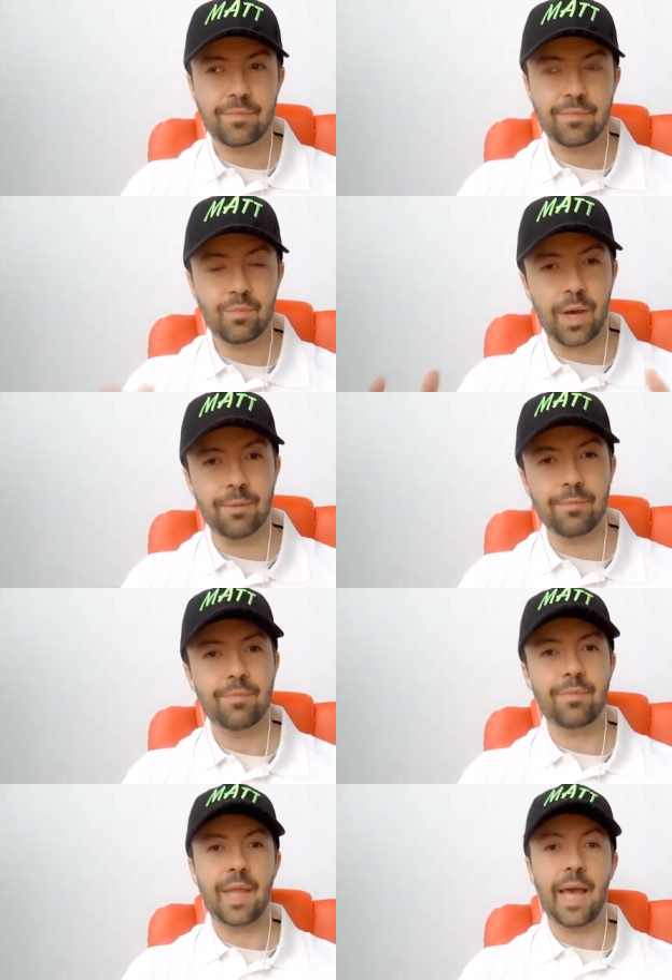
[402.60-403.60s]
well,
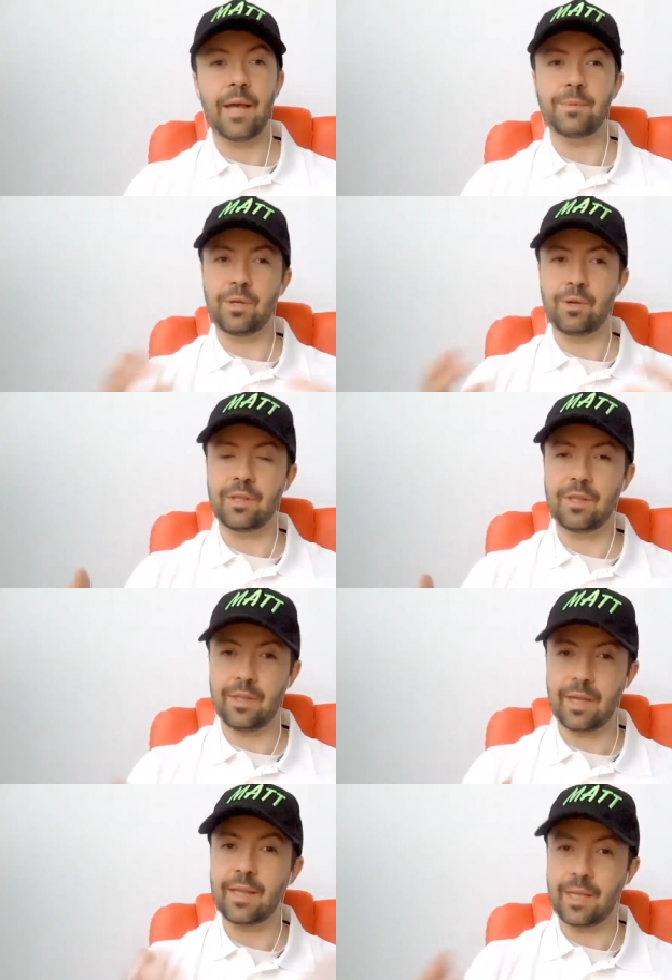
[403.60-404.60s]
that helps to create,
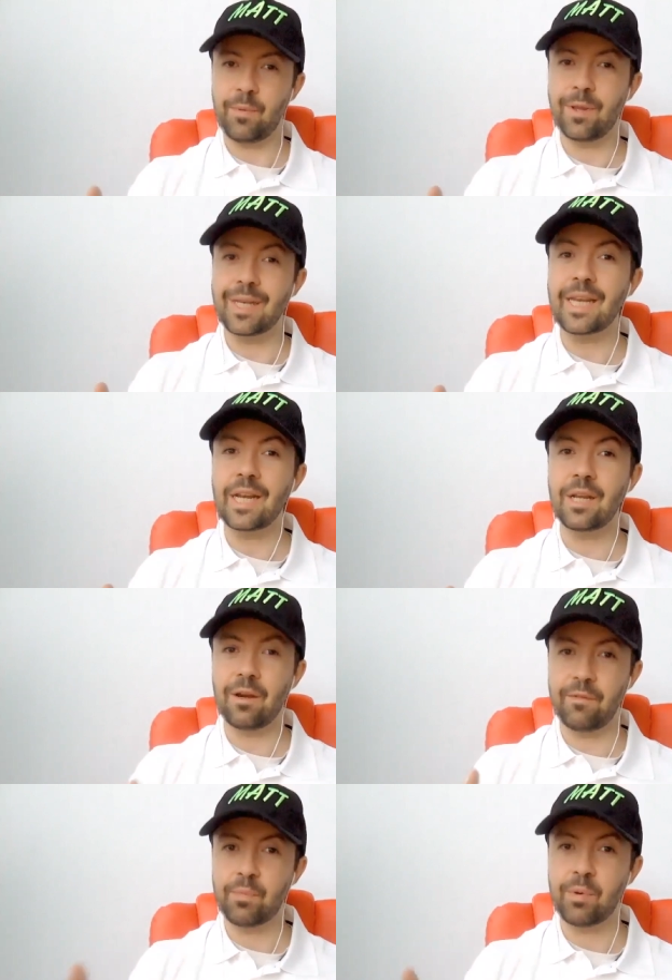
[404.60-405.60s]
that, that's part of the need
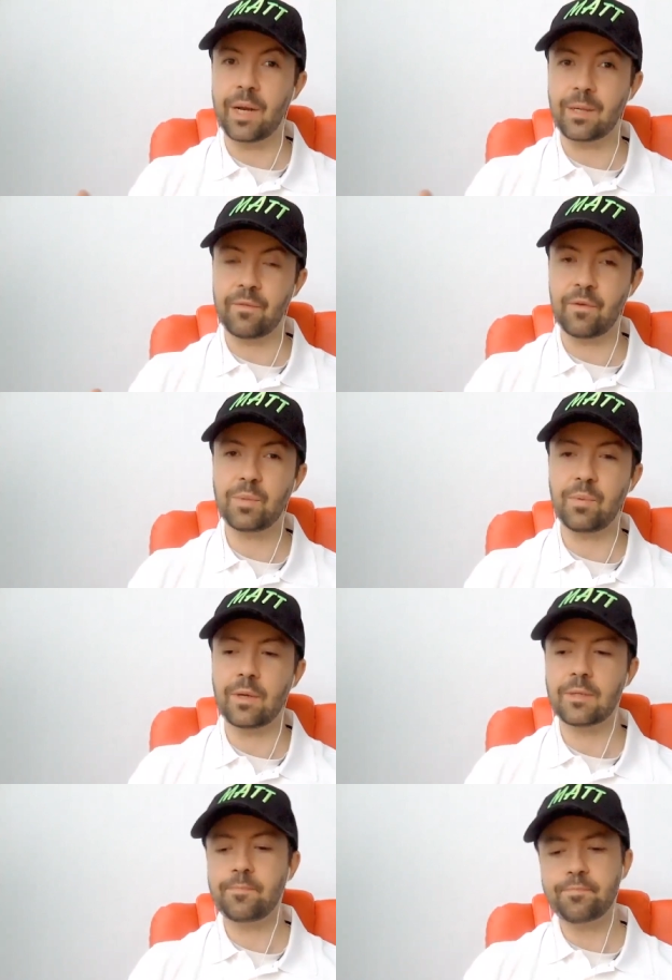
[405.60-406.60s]
of the product in the first
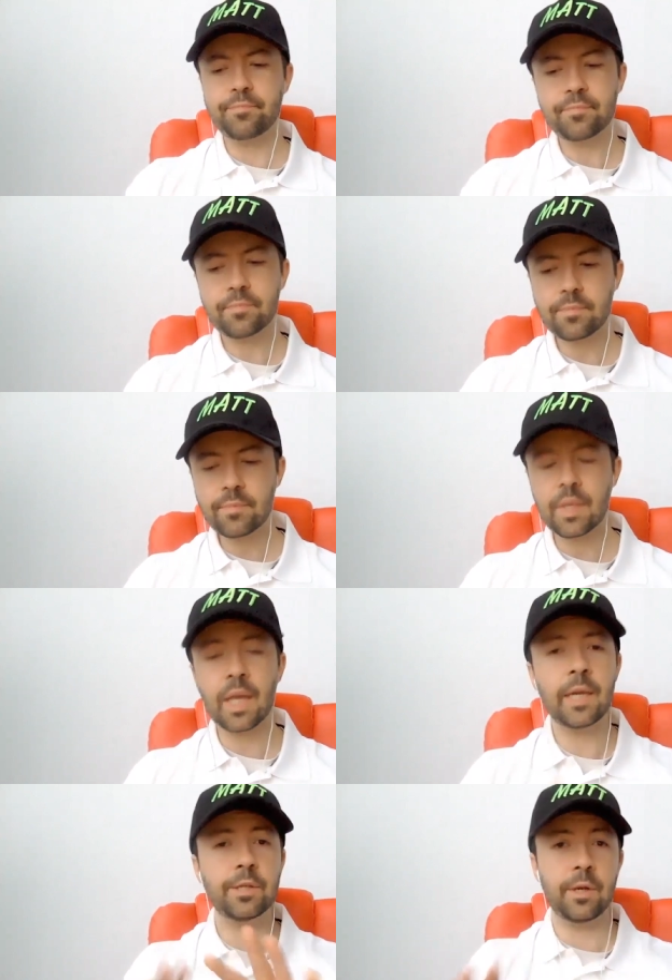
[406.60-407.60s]
place.
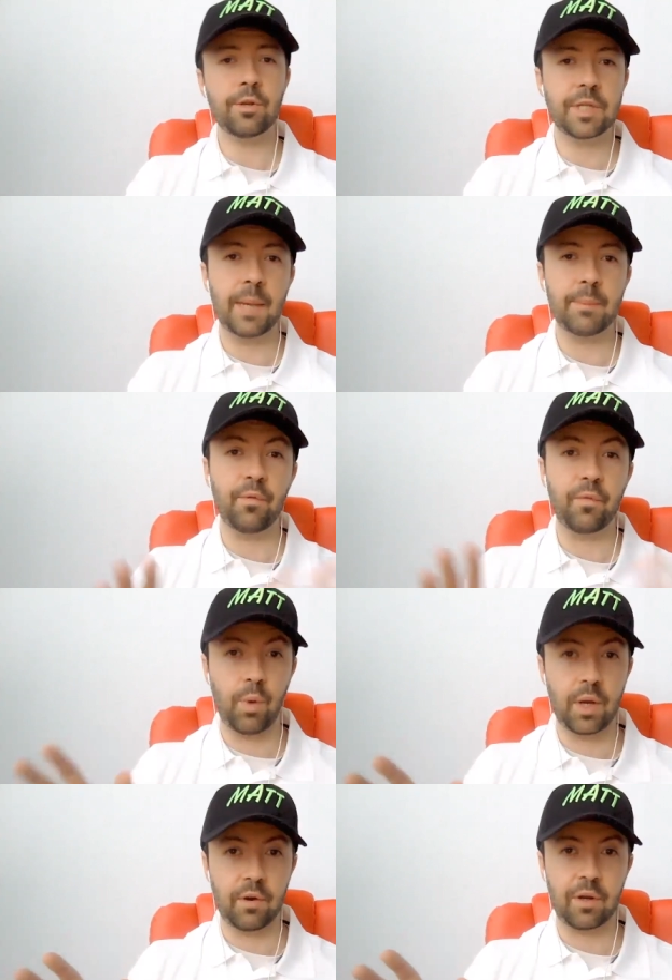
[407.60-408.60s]
Here's another example from
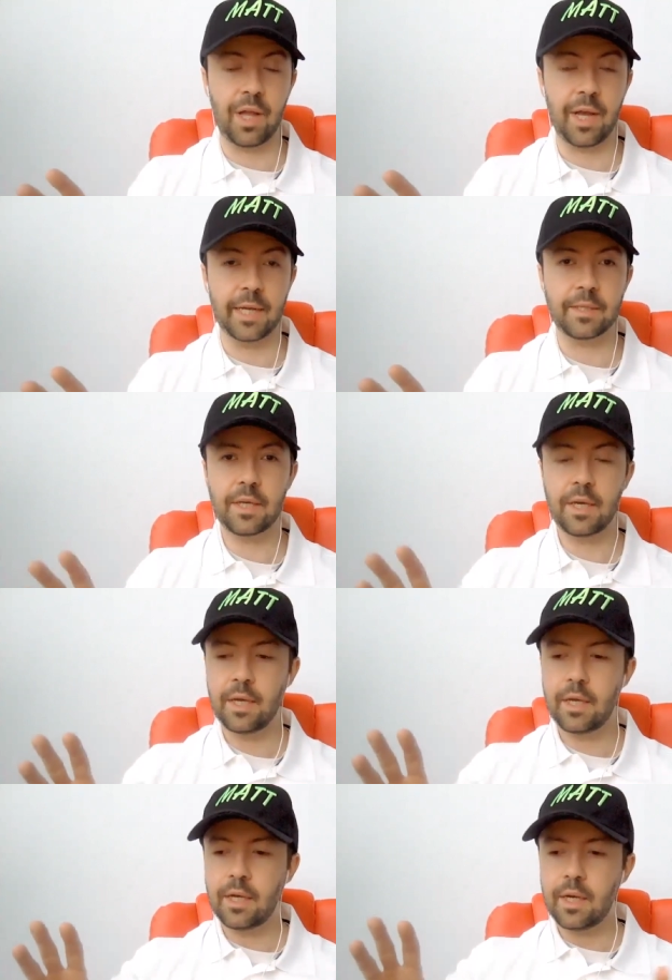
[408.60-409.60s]
one of our clients
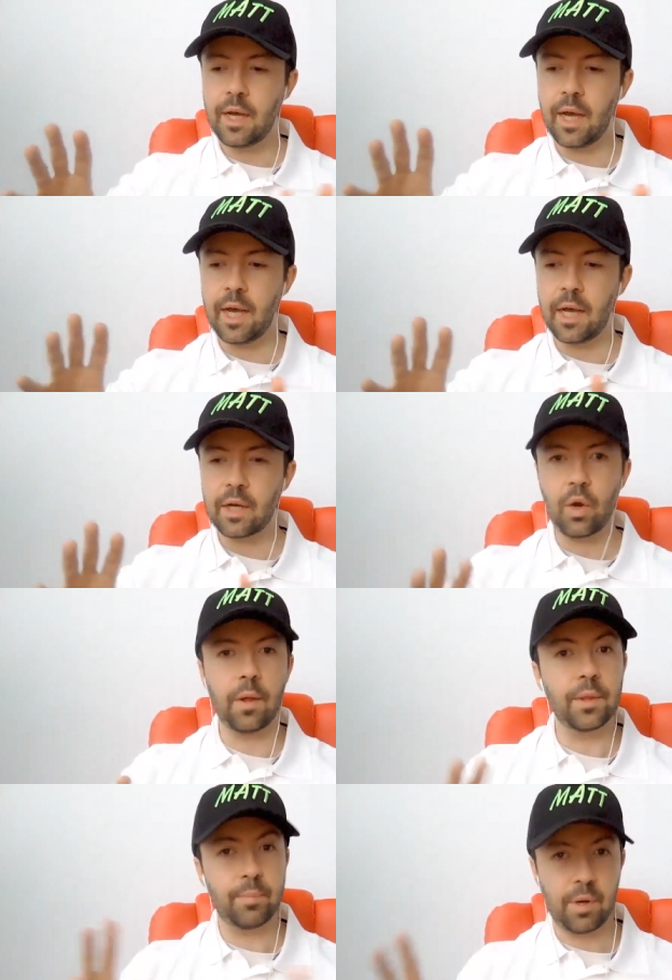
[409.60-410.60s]
uh,
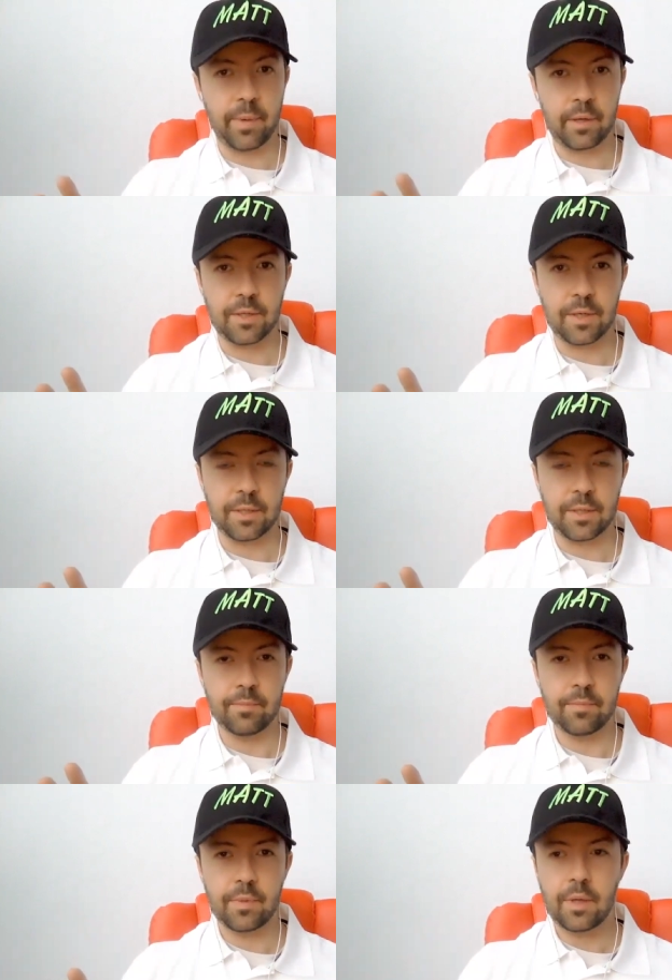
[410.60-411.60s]
called the Printmaker System.
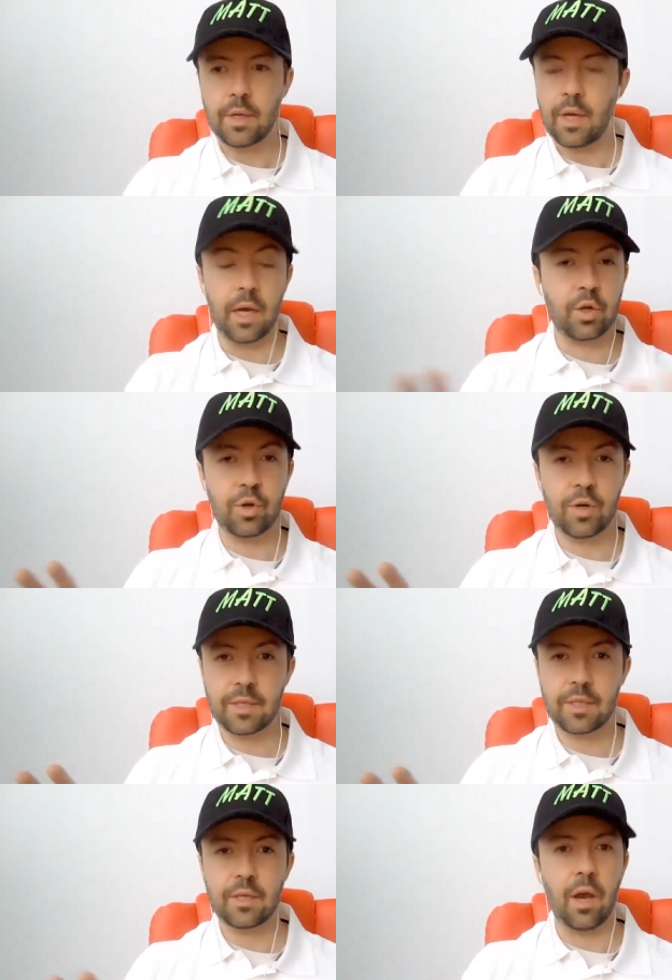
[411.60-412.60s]
Uh,
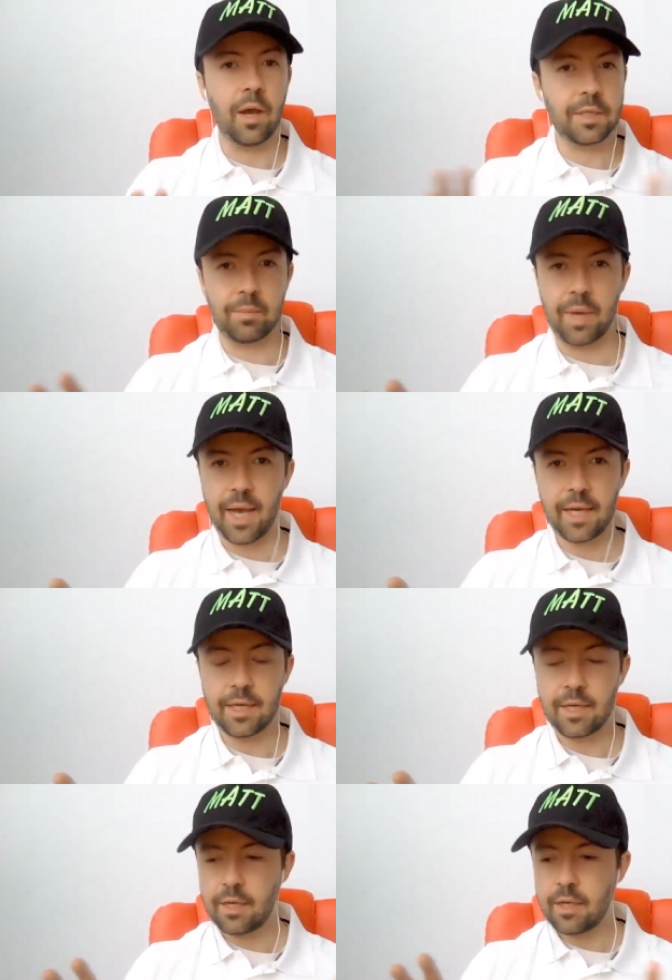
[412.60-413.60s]
Chris, awesome guy,
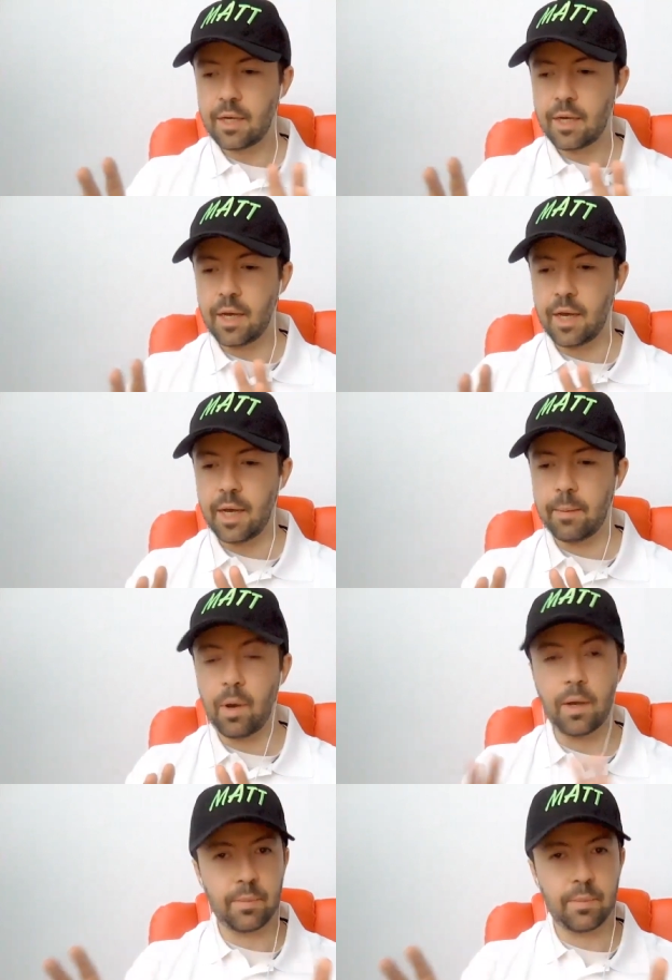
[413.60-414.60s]
um,
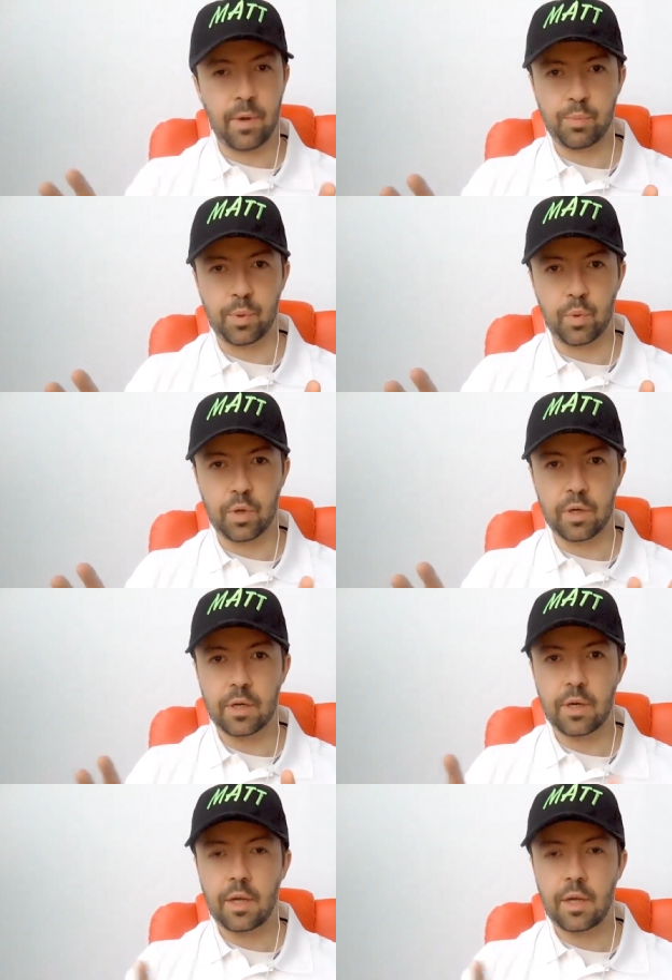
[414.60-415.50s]
awesome entrepreneur.